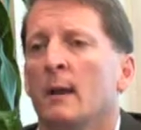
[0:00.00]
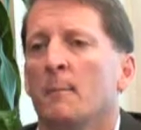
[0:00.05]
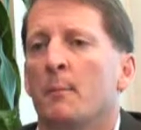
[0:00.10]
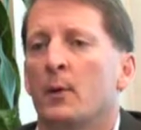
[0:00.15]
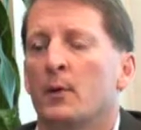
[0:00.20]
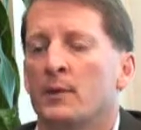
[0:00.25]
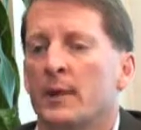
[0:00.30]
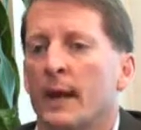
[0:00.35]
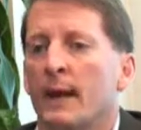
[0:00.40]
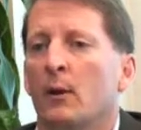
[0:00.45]

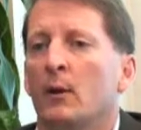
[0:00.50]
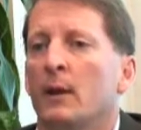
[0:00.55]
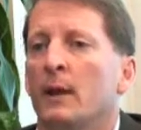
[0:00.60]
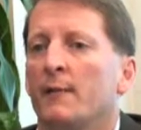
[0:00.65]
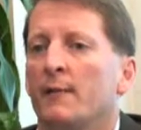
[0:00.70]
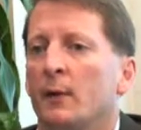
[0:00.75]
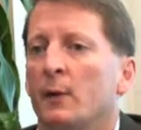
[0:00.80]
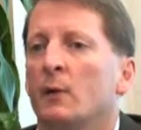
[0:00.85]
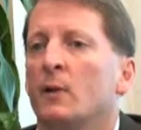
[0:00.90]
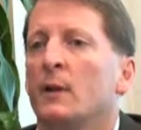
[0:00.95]
particularly
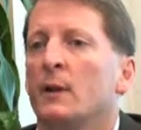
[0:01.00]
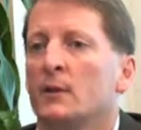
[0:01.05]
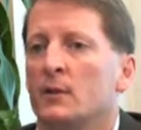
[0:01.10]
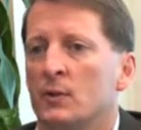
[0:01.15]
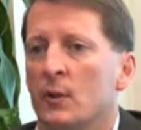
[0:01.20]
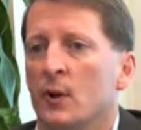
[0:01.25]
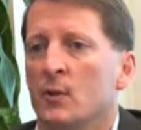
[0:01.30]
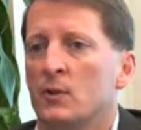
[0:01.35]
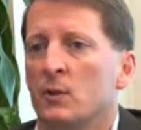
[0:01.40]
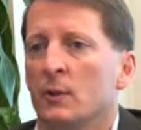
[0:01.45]
if you look at
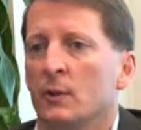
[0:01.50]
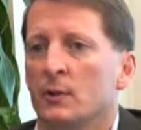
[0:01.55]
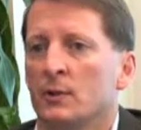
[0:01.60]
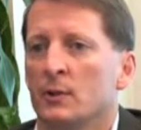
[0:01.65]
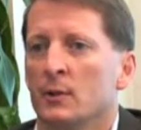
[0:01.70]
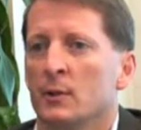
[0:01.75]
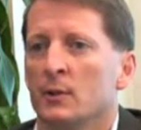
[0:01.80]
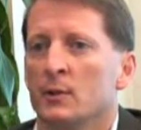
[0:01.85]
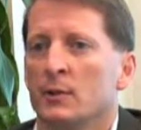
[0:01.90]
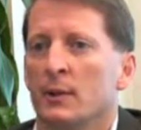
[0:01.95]
social
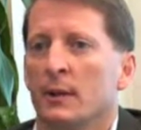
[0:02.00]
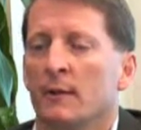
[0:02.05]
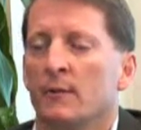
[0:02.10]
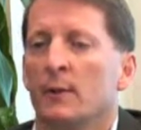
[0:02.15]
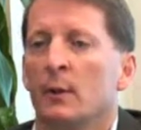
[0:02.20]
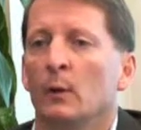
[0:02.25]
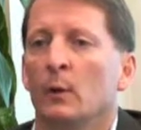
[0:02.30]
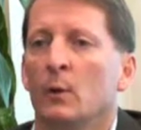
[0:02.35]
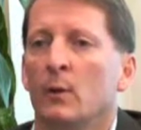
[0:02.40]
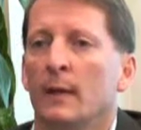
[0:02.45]
issues, if
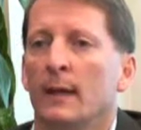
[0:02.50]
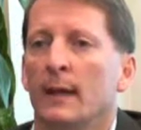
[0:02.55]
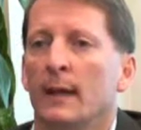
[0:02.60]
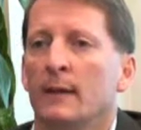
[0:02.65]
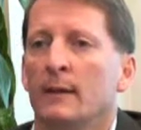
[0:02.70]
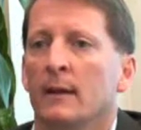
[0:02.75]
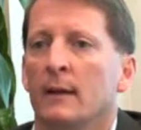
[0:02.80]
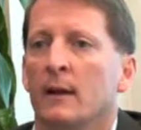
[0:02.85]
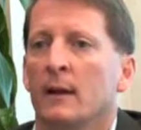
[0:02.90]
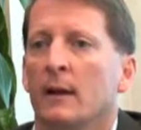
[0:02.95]
you look
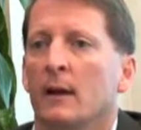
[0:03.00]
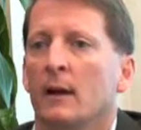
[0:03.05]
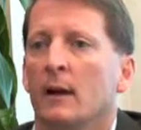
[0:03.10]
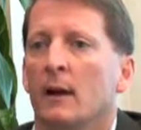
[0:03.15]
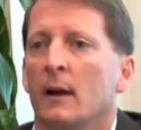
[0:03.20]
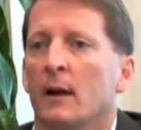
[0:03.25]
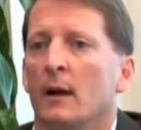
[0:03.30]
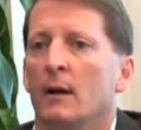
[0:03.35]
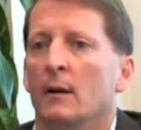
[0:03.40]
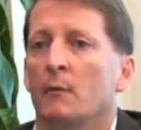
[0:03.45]
at
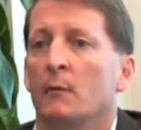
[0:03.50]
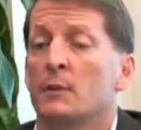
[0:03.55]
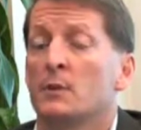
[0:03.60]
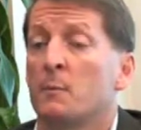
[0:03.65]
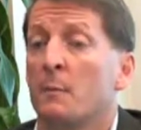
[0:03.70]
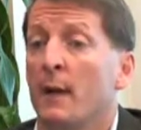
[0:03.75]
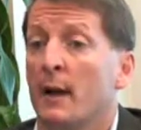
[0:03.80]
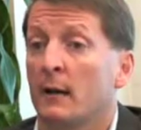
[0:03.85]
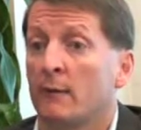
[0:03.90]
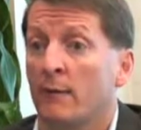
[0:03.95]

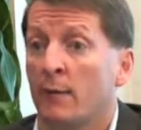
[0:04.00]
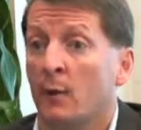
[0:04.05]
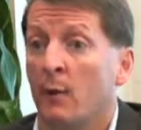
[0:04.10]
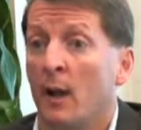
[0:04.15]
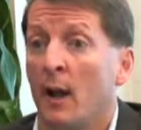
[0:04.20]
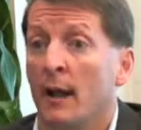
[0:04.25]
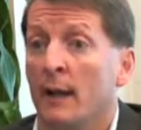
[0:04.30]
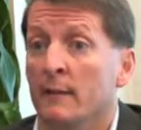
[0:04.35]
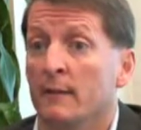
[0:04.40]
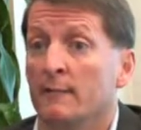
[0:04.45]
respect for
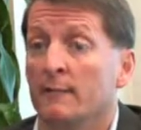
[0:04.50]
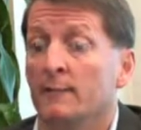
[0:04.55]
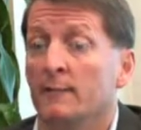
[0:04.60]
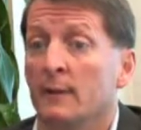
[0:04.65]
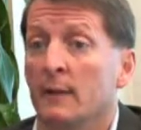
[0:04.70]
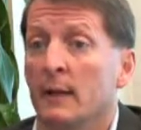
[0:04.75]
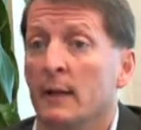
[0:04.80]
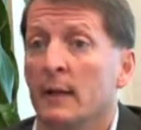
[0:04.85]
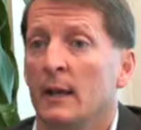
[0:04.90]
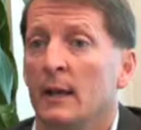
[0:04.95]
life,
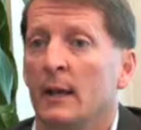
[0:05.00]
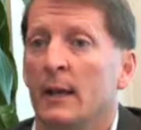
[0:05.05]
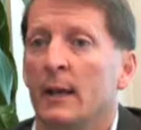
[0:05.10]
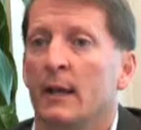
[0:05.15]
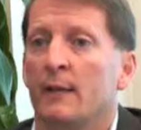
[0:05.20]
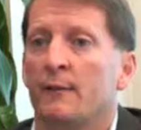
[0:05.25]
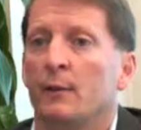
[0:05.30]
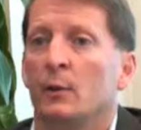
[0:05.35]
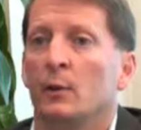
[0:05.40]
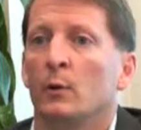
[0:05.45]

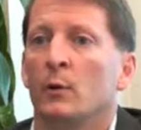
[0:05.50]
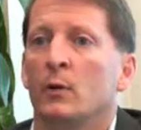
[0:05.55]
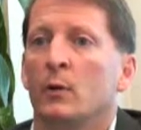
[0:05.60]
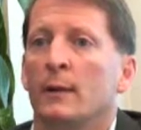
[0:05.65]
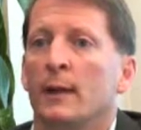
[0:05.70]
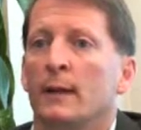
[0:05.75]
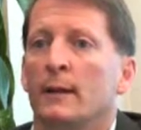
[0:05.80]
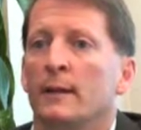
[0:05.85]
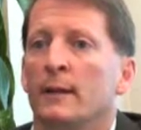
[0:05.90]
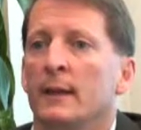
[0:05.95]
if you
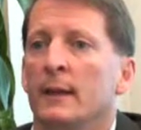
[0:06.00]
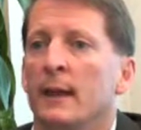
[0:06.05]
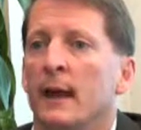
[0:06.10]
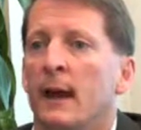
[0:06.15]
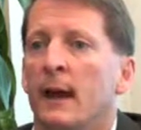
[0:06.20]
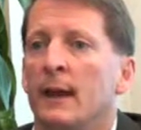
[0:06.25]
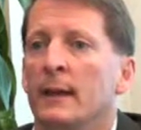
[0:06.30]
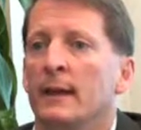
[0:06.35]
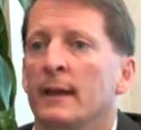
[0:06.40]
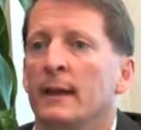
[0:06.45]
look at the
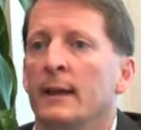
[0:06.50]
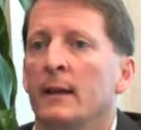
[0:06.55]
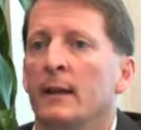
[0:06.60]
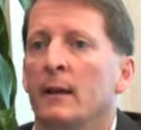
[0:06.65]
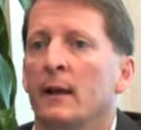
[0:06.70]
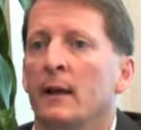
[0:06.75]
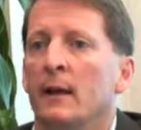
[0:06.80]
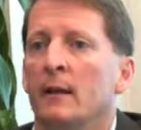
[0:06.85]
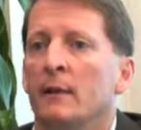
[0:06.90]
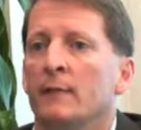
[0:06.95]
idea
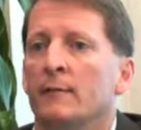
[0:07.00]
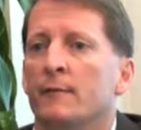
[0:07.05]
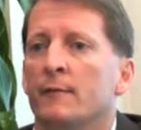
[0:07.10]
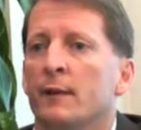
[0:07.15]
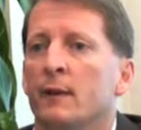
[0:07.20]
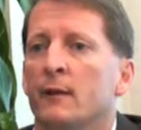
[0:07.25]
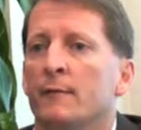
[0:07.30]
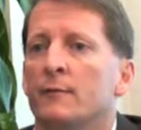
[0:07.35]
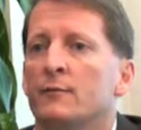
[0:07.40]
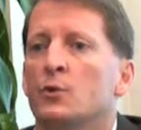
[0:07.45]

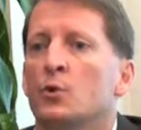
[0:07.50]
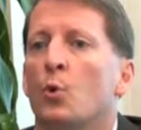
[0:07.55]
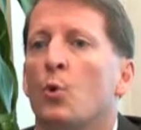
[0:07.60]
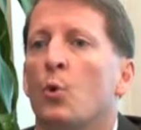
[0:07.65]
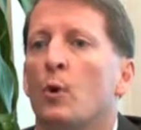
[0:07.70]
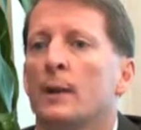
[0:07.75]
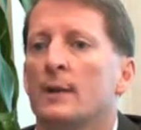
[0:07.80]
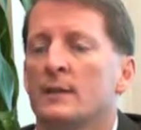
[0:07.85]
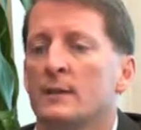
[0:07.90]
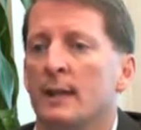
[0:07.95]
of
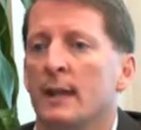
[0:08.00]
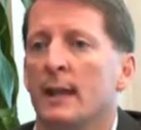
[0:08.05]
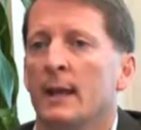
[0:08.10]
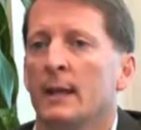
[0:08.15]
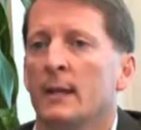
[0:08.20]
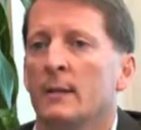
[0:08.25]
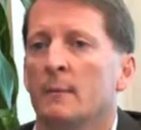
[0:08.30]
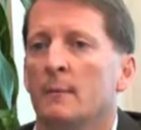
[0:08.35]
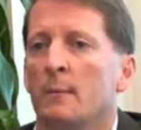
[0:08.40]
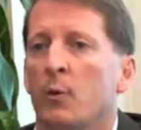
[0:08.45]
choice
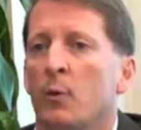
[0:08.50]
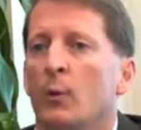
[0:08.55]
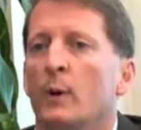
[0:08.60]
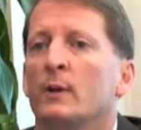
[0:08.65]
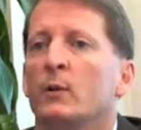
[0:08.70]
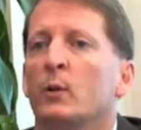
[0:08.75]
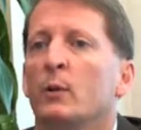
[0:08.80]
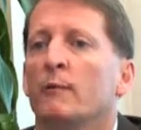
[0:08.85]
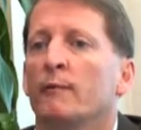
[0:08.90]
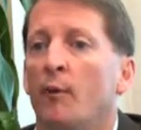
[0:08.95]
and
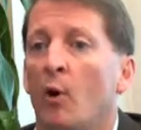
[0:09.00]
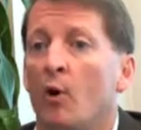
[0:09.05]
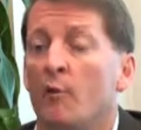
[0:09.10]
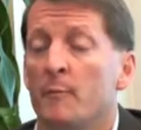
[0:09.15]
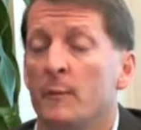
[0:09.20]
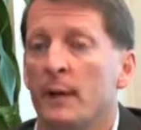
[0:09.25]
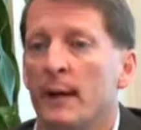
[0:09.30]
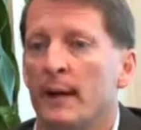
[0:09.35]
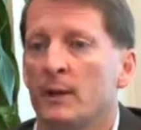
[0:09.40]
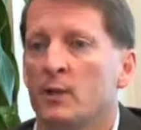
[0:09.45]
parental
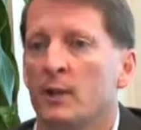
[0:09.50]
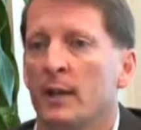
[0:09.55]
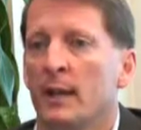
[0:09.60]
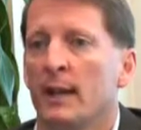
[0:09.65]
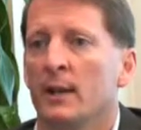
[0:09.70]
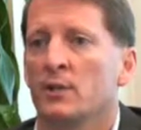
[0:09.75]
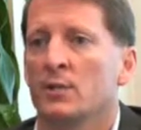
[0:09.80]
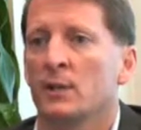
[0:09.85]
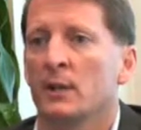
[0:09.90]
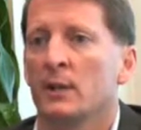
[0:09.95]
involvement in
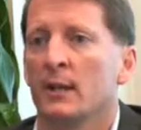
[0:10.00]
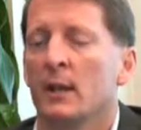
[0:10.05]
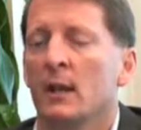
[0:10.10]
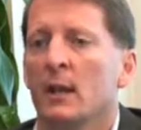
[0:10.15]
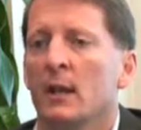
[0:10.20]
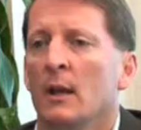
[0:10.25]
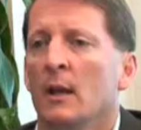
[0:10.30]
education.